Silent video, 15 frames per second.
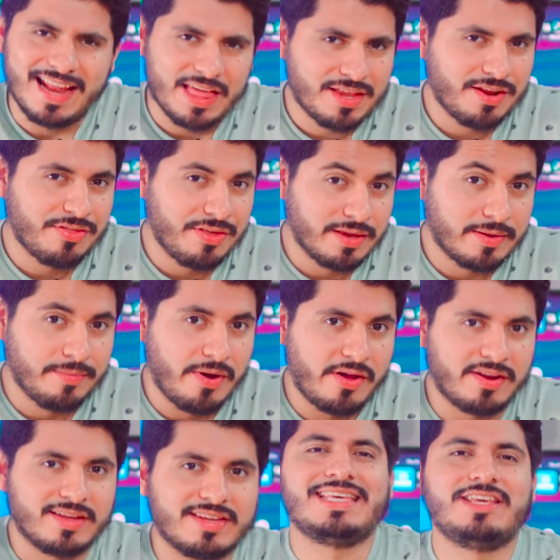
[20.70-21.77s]
now that I think about
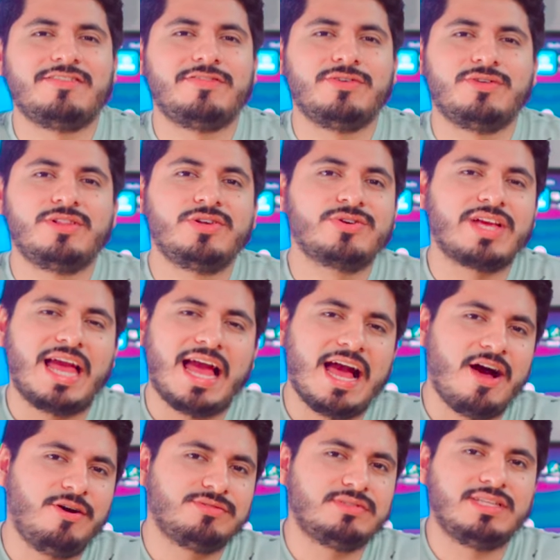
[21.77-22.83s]
it, if you look
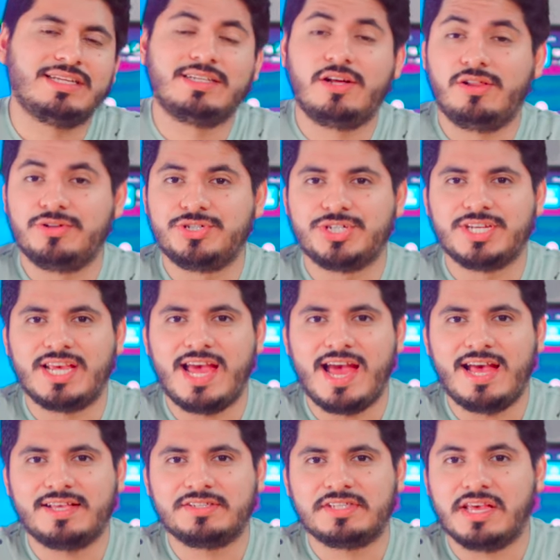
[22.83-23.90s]
how technology
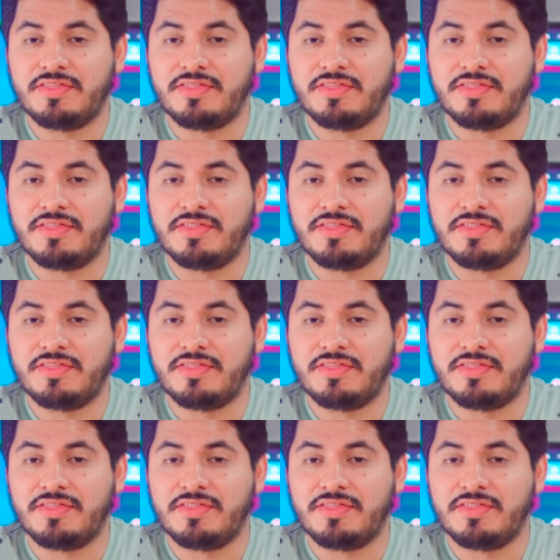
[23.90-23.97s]
has